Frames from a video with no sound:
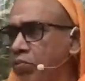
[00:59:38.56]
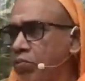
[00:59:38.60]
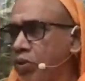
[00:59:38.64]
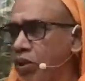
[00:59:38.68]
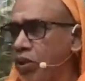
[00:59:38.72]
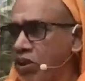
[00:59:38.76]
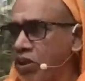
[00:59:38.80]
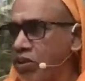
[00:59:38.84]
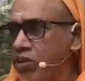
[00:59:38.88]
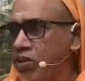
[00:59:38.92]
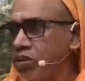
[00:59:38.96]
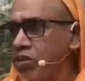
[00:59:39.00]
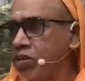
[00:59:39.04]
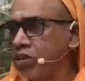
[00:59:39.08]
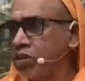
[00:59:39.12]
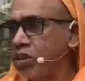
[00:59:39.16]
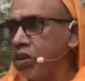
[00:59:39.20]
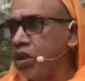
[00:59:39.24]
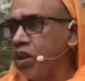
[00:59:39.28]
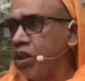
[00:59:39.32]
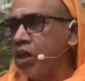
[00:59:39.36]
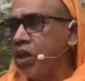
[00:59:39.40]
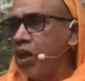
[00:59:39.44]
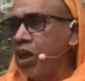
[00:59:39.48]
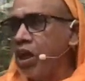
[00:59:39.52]
timeless.
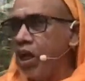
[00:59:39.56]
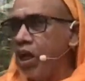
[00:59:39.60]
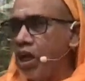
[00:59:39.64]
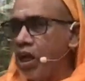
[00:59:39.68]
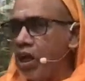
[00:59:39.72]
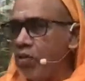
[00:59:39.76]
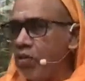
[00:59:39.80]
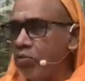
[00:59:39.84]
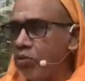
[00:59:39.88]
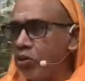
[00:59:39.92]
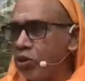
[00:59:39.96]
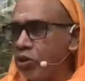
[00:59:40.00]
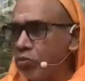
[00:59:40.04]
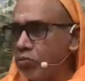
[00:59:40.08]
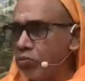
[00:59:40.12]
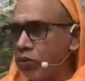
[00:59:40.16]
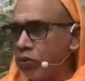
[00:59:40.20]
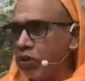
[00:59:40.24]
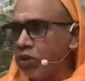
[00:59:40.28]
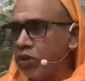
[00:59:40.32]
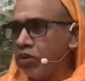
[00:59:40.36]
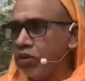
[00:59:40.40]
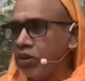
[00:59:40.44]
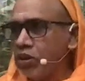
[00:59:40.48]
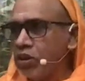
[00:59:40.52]
I am is
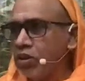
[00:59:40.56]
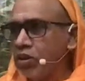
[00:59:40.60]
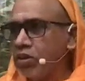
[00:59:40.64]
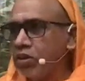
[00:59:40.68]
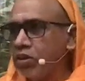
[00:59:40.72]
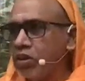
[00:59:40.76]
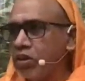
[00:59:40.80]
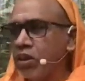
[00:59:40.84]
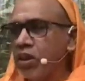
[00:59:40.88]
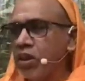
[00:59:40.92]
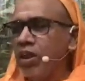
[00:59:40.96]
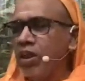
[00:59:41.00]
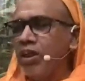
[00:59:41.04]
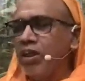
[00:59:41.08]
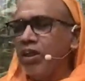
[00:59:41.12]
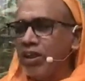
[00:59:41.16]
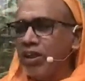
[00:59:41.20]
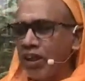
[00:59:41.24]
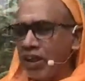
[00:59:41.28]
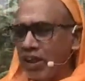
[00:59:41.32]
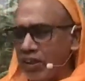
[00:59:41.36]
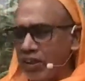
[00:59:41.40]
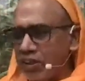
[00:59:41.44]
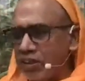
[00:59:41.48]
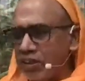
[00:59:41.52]
spaceless.
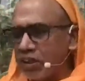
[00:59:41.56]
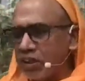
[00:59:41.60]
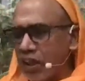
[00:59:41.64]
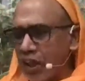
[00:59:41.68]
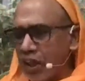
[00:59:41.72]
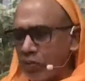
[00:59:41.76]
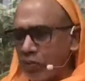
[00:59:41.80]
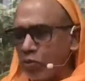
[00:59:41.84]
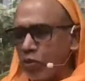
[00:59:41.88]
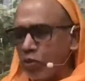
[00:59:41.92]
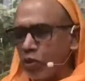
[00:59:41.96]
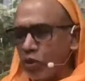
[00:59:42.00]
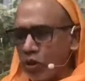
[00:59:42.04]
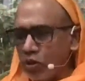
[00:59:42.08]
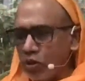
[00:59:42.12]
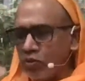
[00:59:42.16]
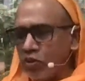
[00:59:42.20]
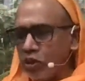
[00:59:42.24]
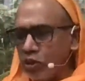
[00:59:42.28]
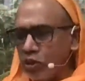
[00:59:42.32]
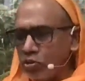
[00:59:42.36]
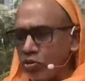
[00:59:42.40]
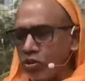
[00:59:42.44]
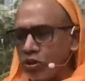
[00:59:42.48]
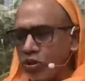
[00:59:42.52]
There is time only
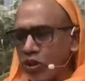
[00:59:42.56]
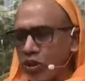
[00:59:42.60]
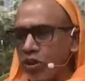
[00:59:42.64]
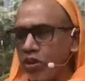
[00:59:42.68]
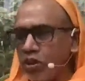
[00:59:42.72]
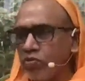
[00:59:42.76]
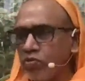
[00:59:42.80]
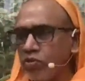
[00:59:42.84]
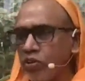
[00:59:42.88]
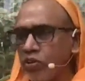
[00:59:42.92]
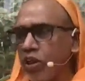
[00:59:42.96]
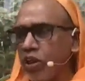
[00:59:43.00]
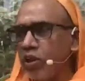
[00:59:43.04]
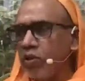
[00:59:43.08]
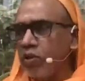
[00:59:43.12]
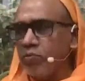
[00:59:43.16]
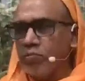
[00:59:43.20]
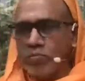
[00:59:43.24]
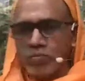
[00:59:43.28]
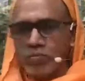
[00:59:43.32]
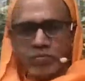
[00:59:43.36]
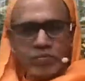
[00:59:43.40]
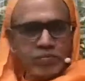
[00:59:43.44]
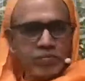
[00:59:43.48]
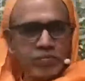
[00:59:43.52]
when you think of time.
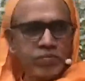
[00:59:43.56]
